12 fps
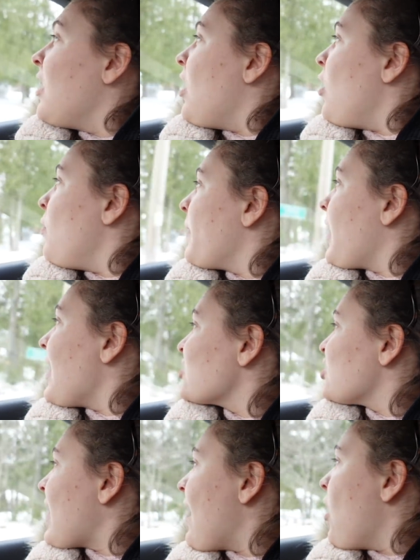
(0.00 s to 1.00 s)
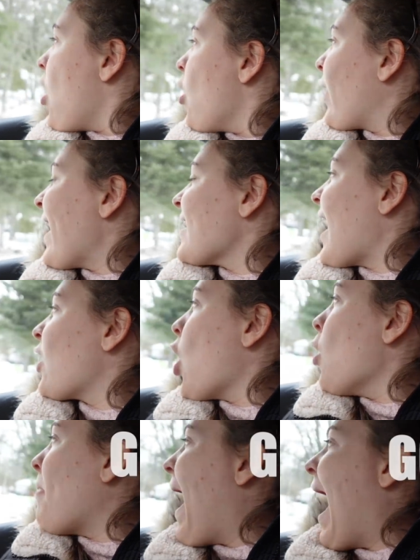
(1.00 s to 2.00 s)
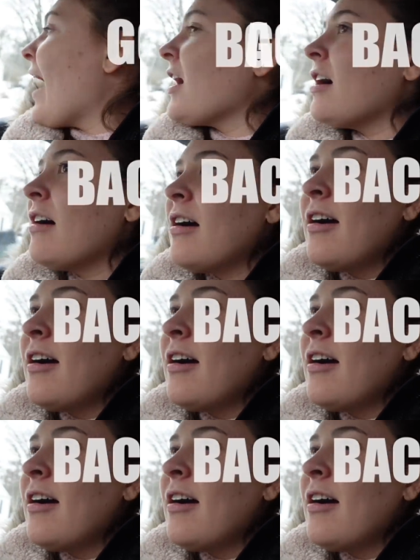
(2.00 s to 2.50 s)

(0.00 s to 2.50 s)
Oh my gosh, that... Okay, yeah, go back.